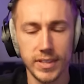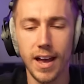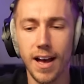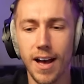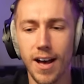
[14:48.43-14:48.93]

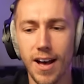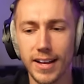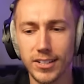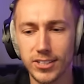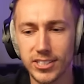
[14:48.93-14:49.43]
Ah, oh, I
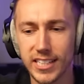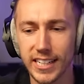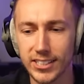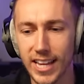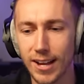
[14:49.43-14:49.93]
got
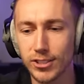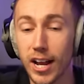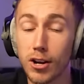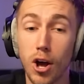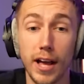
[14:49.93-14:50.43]
6,000.
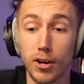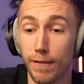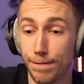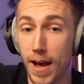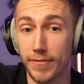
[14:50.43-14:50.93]
I got I
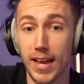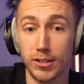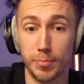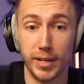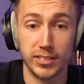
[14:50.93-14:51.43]
got
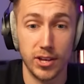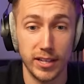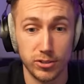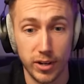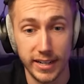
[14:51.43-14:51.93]
5,000 plus though.
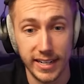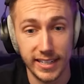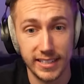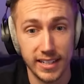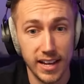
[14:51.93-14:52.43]
That's all I
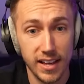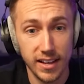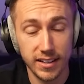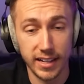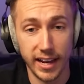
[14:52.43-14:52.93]
needed.
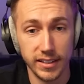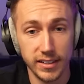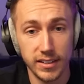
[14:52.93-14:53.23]
Okay,